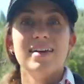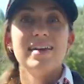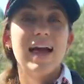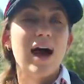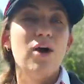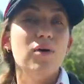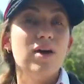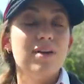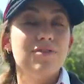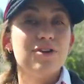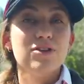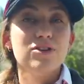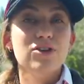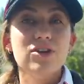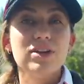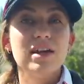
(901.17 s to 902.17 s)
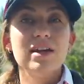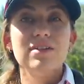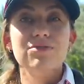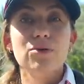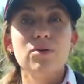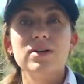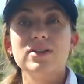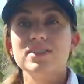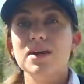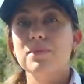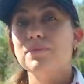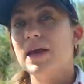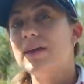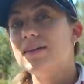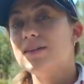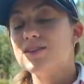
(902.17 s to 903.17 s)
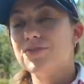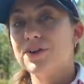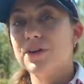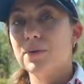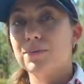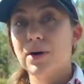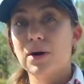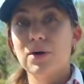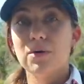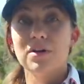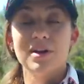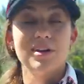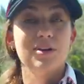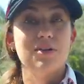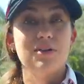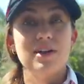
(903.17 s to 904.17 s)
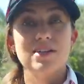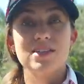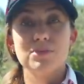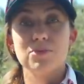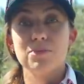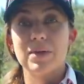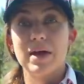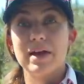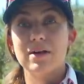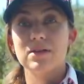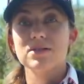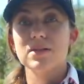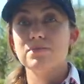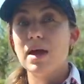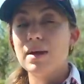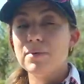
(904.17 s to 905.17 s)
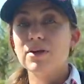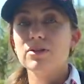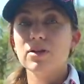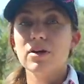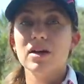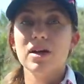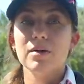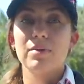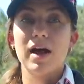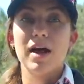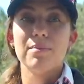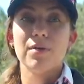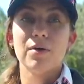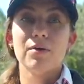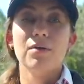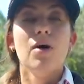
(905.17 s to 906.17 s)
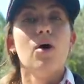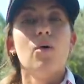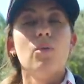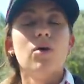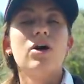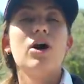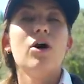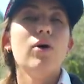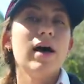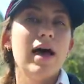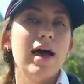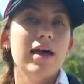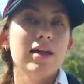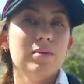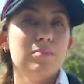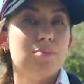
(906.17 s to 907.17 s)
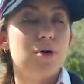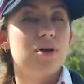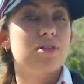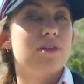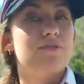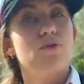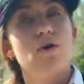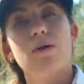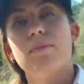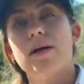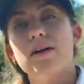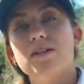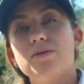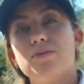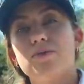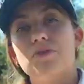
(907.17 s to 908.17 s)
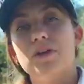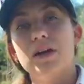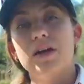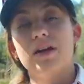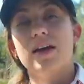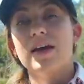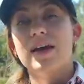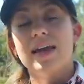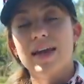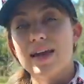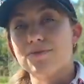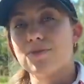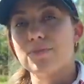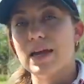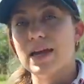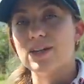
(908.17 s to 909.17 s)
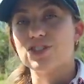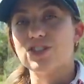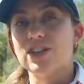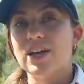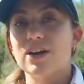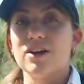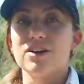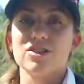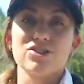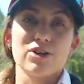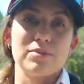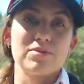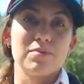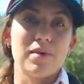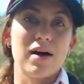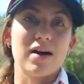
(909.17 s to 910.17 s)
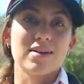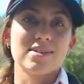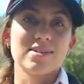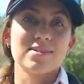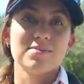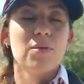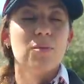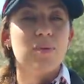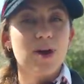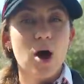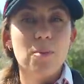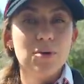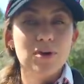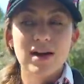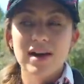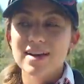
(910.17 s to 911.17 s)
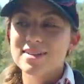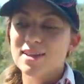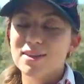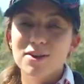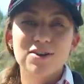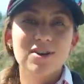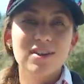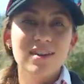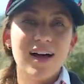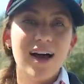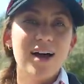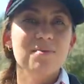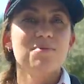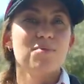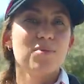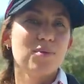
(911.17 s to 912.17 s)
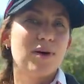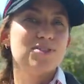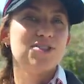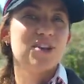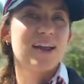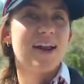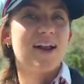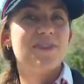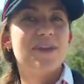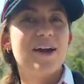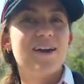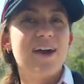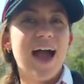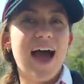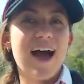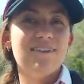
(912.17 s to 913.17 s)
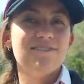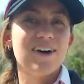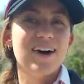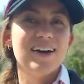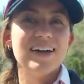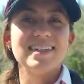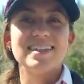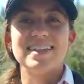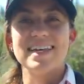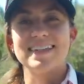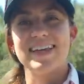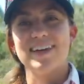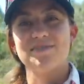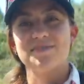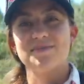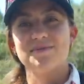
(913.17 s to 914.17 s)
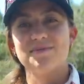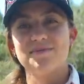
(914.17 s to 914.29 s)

Now, if you're looking for some maintenance for your boat, you need some repairs, maybe you're looking to buy a boat, we'll go ahead and put the Fort Myers Marine information in our description box. We hope you guys learned a lot. We want you to get out there, have fun, and stay safe.